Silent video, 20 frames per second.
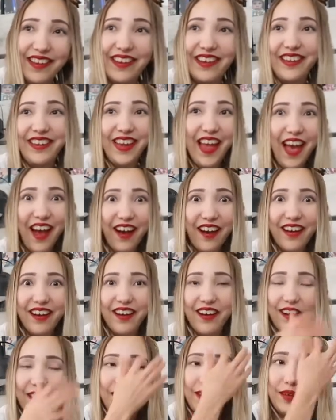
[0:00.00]
Yeah,
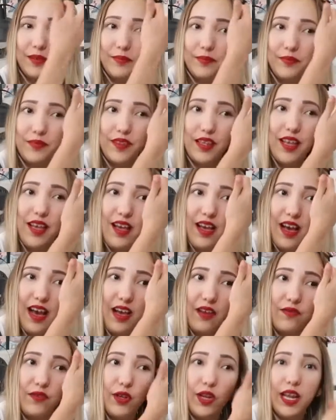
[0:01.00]

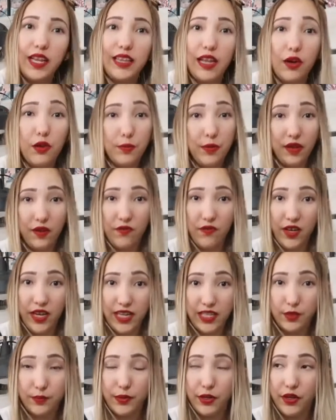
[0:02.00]
I feel like that would be a fun
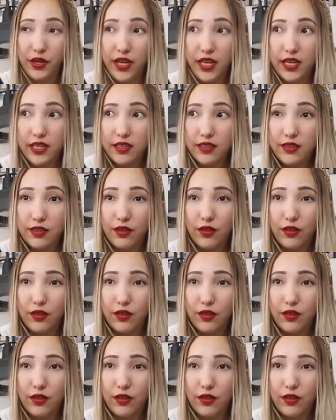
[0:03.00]
experience.